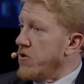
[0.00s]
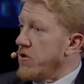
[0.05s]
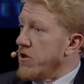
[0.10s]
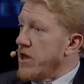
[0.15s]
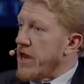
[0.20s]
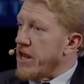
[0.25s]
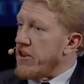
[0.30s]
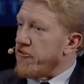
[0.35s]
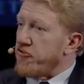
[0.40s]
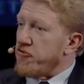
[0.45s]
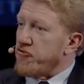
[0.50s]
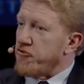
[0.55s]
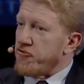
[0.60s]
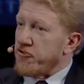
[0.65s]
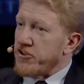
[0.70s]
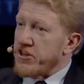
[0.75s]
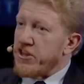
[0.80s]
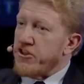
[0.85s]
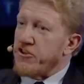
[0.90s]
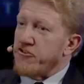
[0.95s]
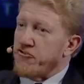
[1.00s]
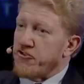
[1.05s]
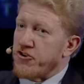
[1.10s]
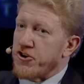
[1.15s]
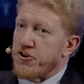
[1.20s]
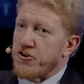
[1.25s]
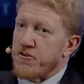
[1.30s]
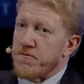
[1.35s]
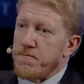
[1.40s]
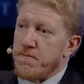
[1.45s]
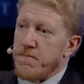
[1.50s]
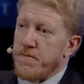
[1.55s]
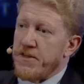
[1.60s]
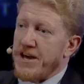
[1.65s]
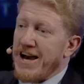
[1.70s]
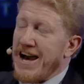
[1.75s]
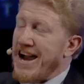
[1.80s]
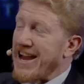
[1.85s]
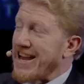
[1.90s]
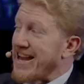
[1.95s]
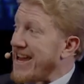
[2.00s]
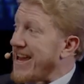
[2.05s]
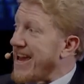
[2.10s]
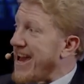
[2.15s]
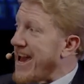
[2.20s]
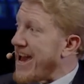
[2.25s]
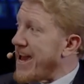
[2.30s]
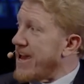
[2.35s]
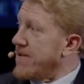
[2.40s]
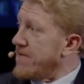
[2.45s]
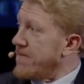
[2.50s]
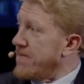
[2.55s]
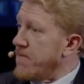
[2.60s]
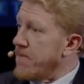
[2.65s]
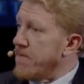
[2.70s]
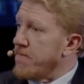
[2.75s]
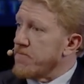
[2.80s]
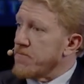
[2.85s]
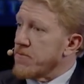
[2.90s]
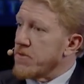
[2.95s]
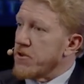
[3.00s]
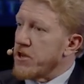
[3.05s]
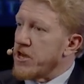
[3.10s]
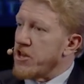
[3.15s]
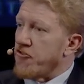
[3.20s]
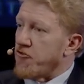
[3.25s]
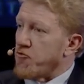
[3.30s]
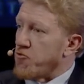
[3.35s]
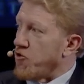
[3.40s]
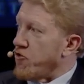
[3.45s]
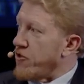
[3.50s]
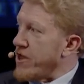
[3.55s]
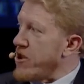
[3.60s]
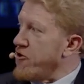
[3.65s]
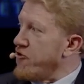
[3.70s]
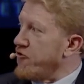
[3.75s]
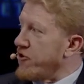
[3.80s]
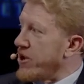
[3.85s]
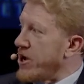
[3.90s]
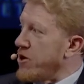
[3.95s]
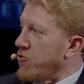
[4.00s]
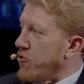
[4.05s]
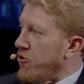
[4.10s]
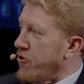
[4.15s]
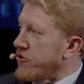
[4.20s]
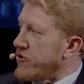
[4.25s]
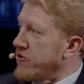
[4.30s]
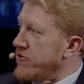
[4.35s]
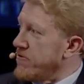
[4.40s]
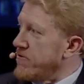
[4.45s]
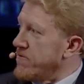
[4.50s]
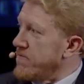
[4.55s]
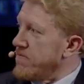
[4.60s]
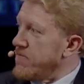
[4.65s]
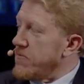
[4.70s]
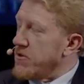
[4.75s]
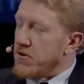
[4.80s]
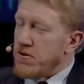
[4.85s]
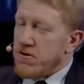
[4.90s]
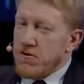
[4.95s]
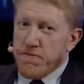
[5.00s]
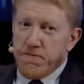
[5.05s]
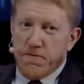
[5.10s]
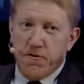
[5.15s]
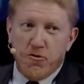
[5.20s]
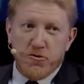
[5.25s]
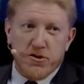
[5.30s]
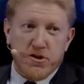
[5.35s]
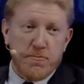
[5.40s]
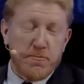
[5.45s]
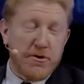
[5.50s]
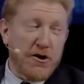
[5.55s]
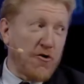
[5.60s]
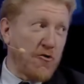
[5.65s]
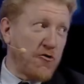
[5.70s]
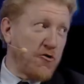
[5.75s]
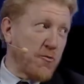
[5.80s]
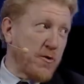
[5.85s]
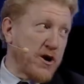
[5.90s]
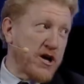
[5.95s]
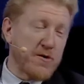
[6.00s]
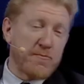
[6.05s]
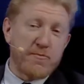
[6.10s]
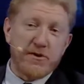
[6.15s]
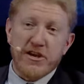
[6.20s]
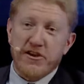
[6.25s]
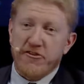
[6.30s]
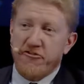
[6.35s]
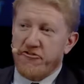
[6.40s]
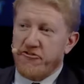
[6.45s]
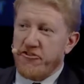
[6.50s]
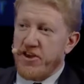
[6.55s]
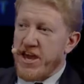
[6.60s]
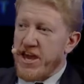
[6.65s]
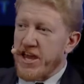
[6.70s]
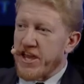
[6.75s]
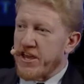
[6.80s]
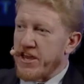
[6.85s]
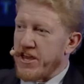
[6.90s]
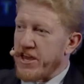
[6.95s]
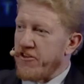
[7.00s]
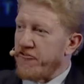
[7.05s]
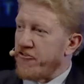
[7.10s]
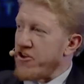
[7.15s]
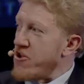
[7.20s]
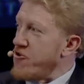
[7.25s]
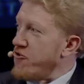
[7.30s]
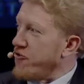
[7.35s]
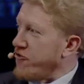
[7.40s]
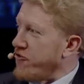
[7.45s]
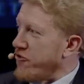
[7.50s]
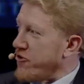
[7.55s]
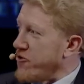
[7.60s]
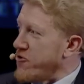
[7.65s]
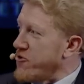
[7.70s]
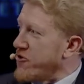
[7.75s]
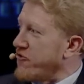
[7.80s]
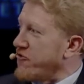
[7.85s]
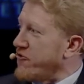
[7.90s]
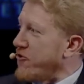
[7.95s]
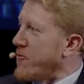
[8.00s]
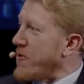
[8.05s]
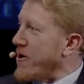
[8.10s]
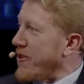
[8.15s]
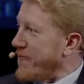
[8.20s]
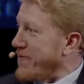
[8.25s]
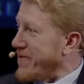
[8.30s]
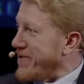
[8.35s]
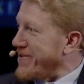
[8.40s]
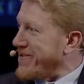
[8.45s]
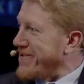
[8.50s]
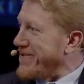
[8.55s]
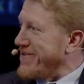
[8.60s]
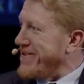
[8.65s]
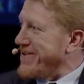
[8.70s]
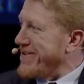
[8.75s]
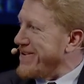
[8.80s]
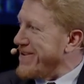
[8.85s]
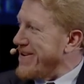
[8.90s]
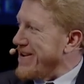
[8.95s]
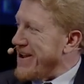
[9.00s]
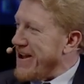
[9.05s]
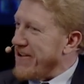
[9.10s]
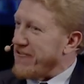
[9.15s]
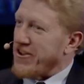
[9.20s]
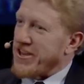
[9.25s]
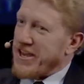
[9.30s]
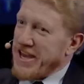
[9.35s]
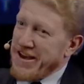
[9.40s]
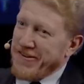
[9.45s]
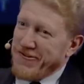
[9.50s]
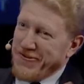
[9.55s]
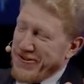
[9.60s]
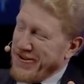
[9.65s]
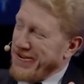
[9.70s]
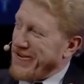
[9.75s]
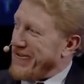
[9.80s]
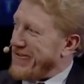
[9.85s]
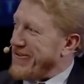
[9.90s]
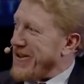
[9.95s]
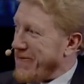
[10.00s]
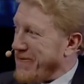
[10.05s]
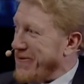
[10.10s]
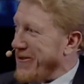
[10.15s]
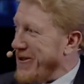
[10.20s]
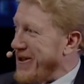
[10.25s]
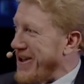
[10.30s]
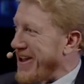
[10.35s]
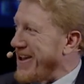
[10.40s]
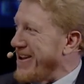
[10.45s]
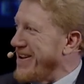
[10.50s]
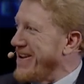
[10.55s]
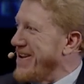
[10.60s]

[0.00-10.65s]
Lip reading: And it's interesting that this year, the IEA, in its World Energy Outlook, felt compelled to write a piece saying, is energy security still relevant? And I was like, yes, it is, definitely.